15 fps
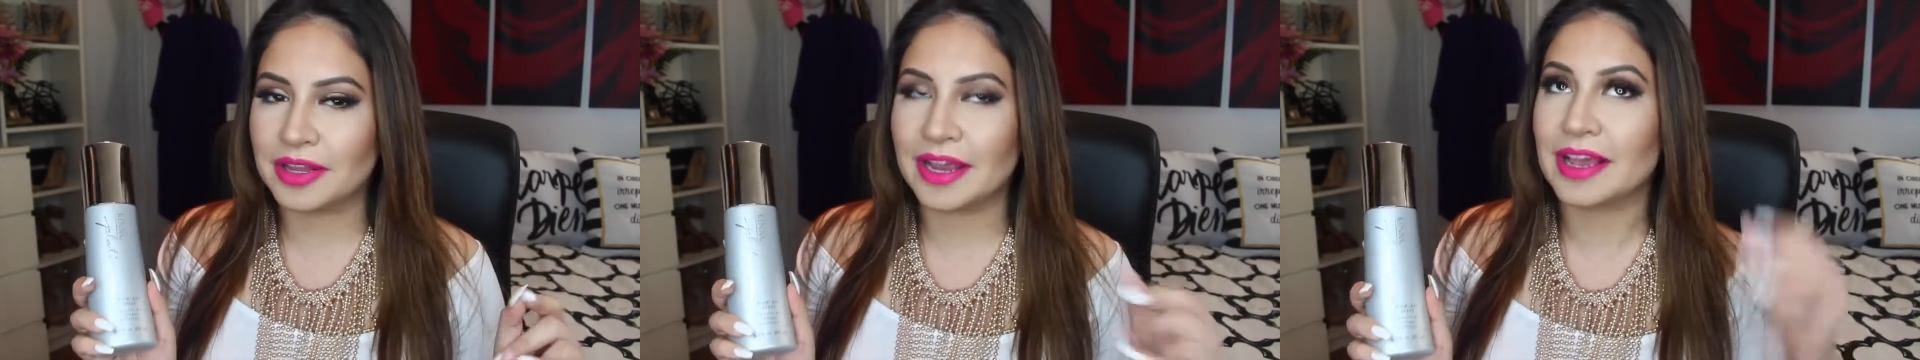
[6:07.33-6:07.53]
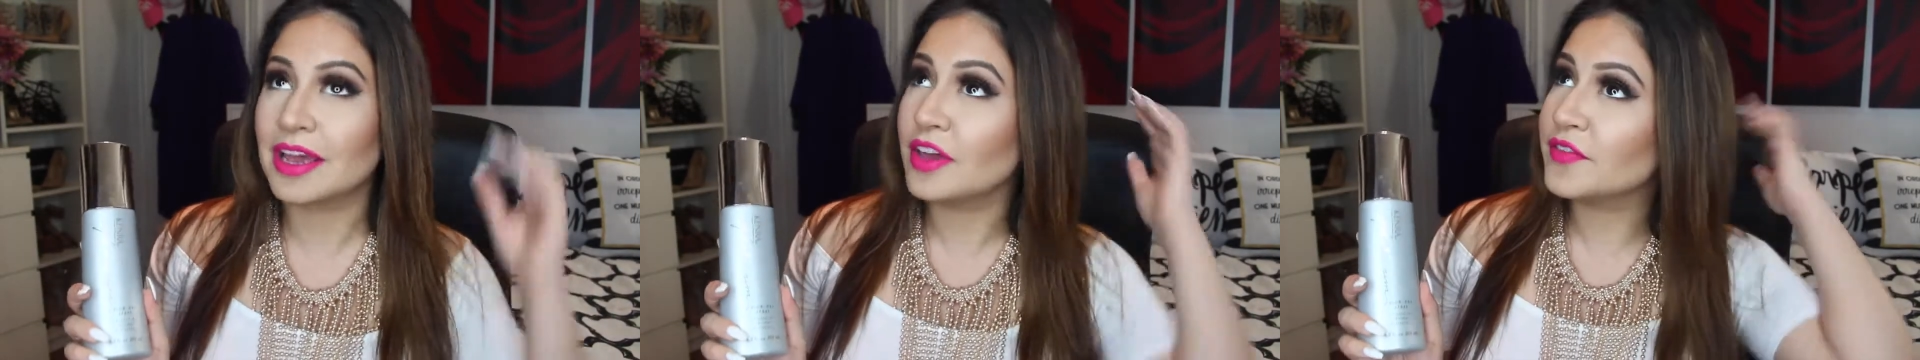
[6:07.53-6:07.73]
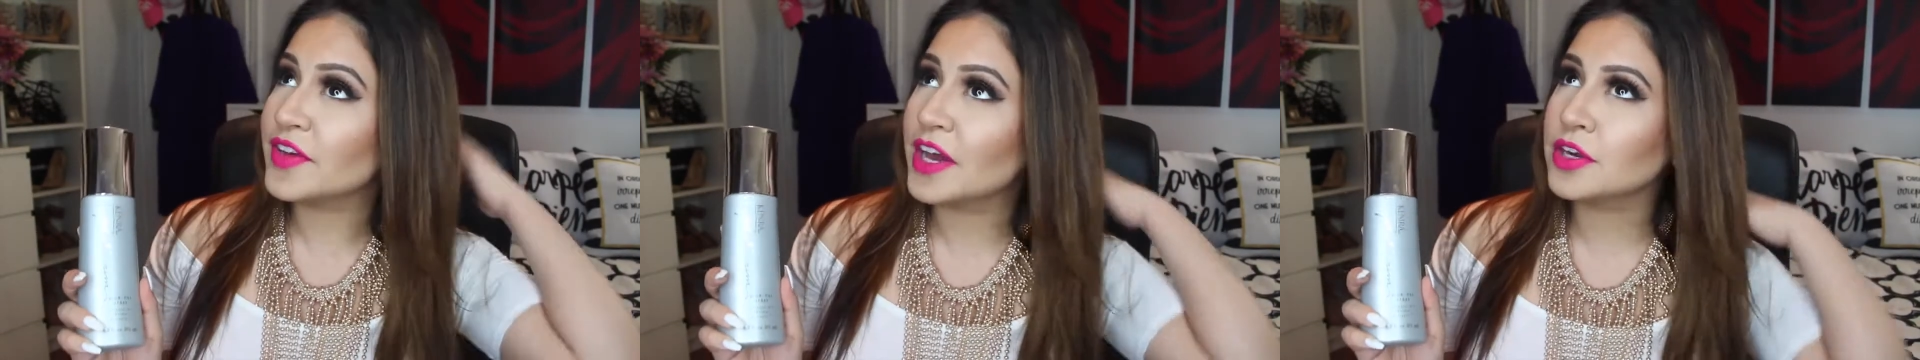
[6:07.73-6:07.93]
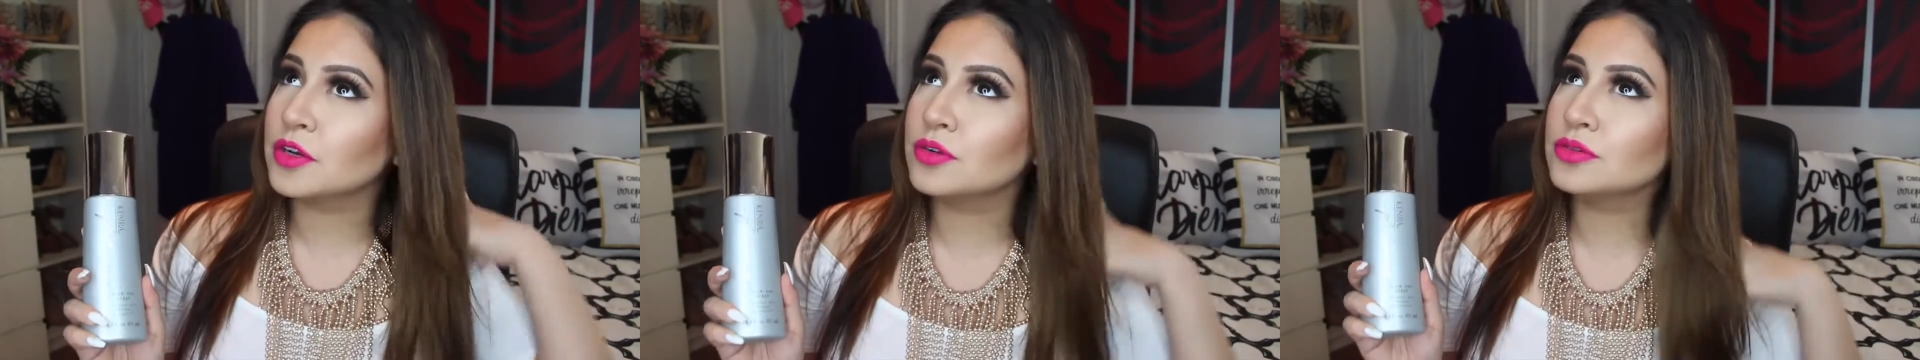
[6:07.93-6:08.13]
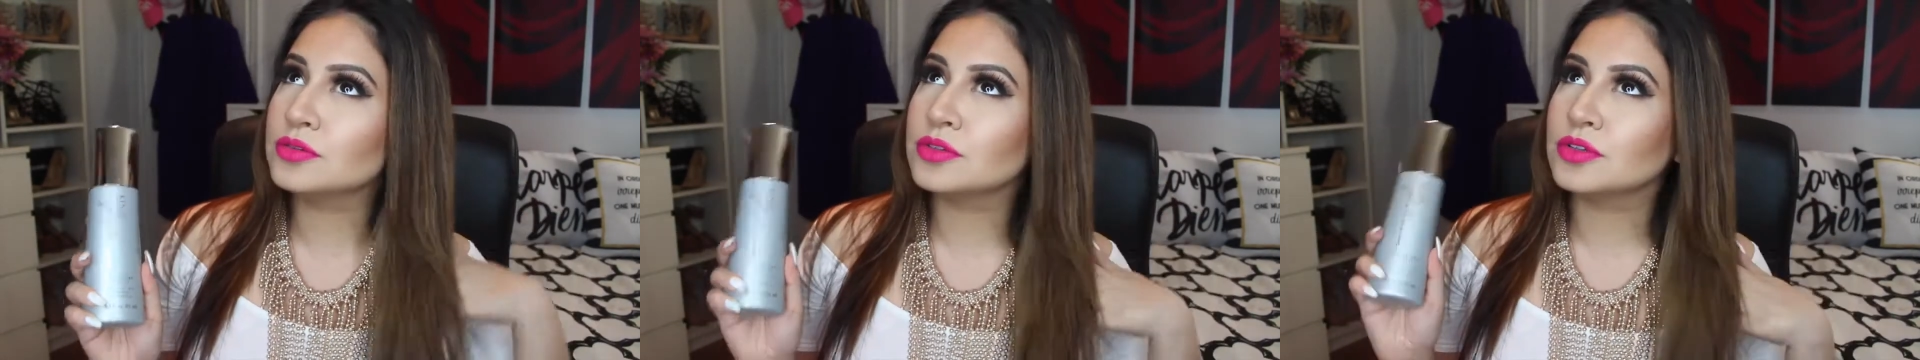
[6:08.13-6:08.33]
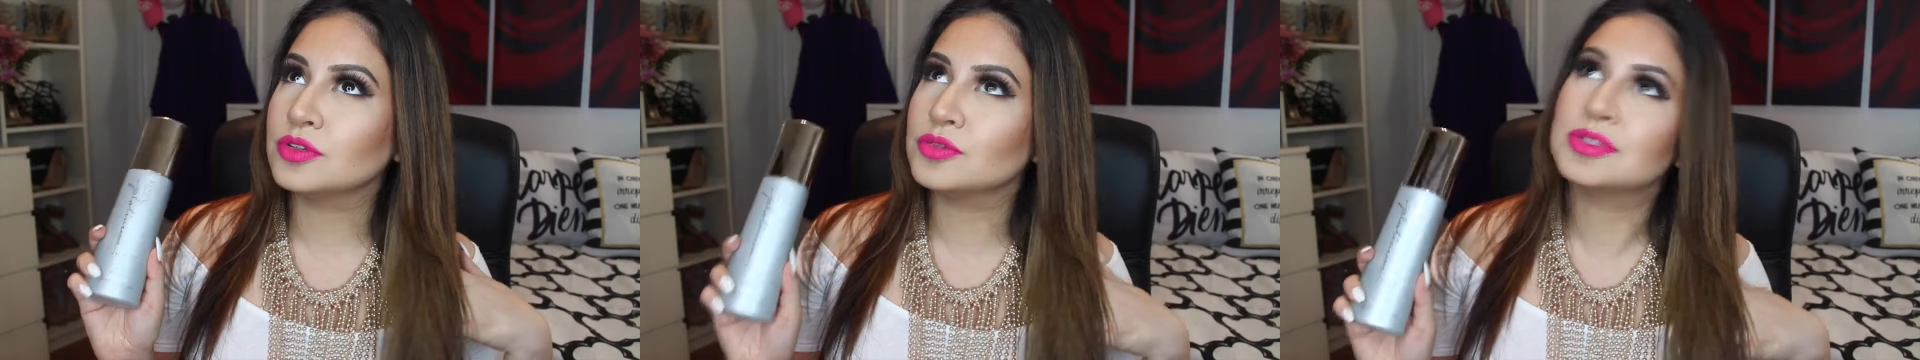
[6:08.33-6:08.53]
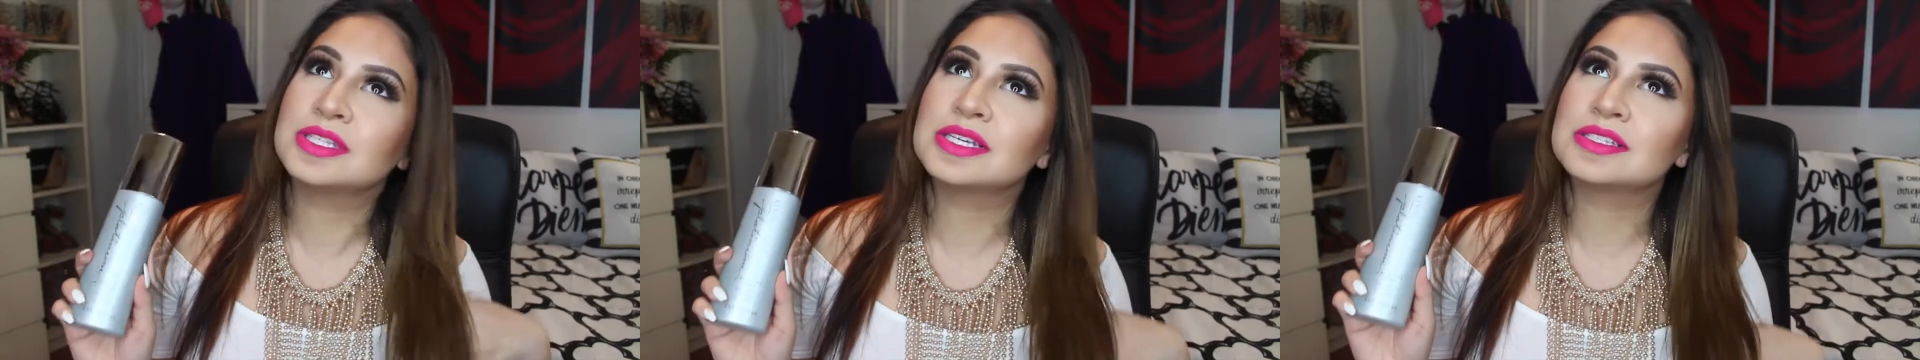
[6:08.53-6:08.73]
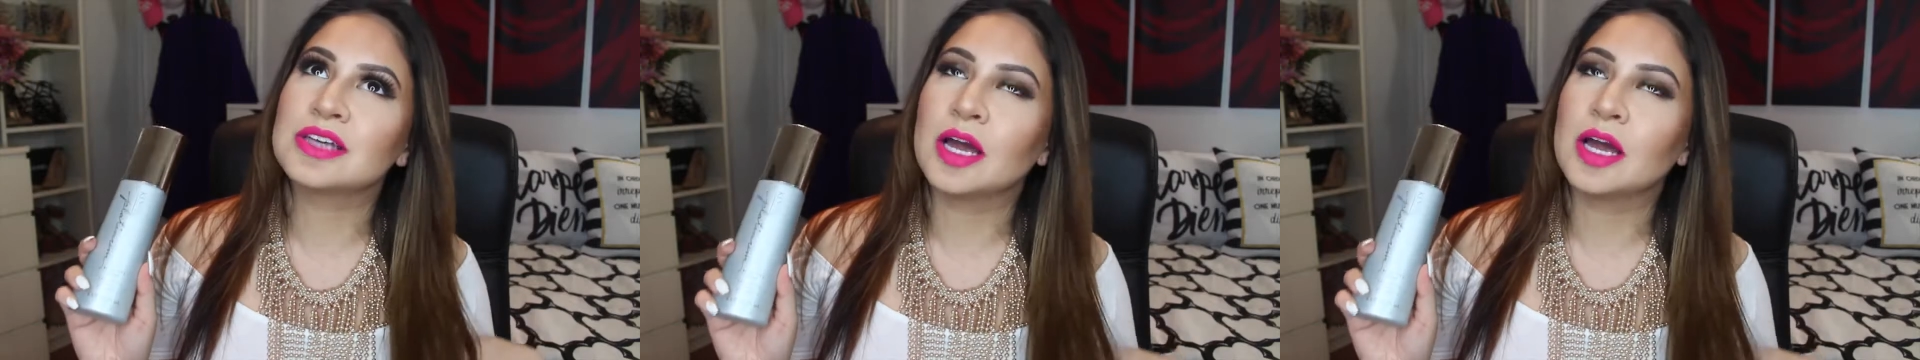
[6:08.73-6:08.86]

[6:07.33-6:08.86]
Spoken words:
Like, if I don't use this